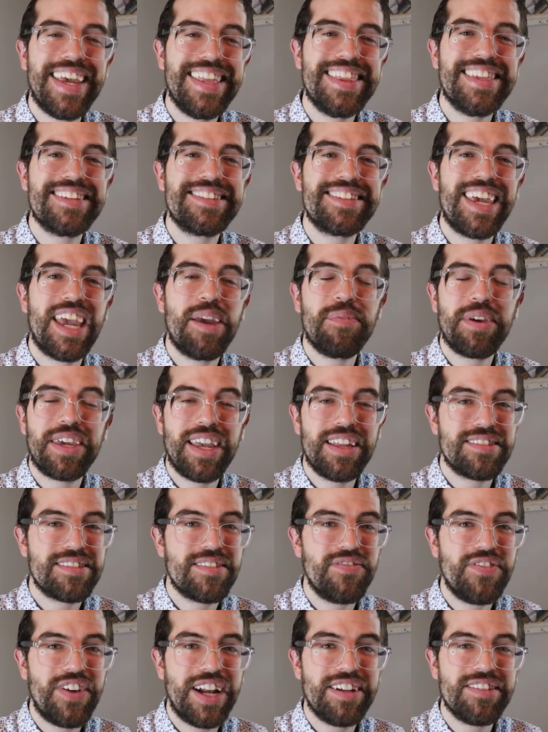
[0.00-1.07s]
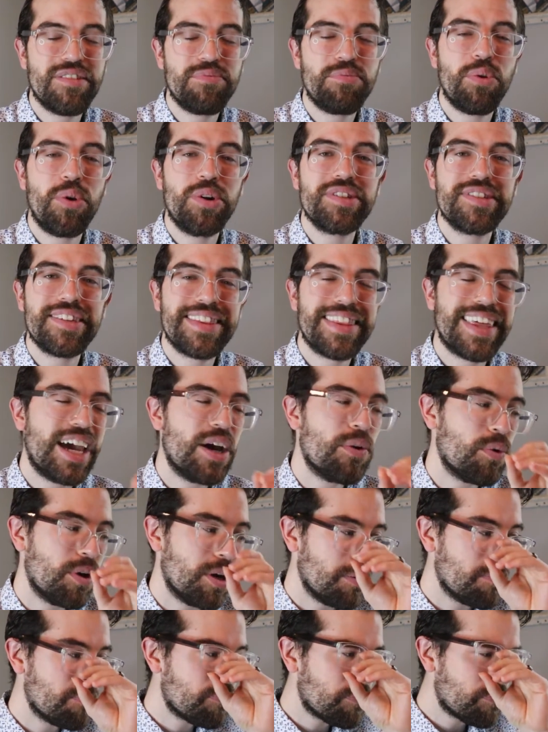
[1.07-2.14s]
in this game and get some fantasy points that
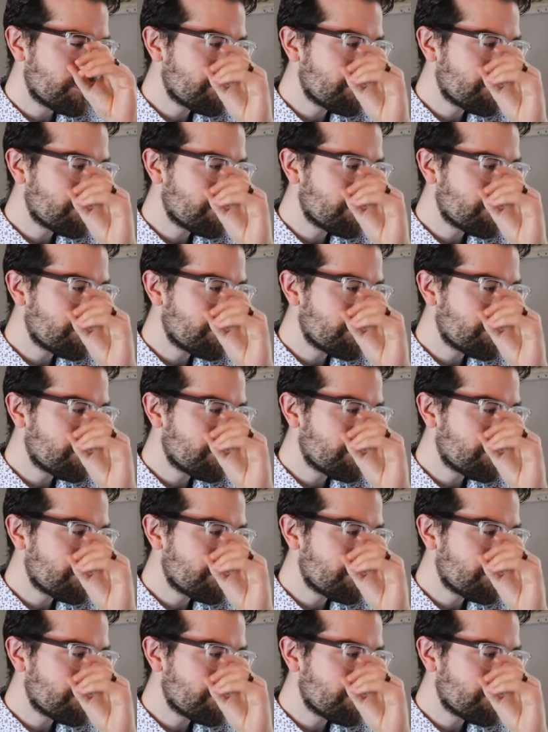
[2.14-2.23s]
way.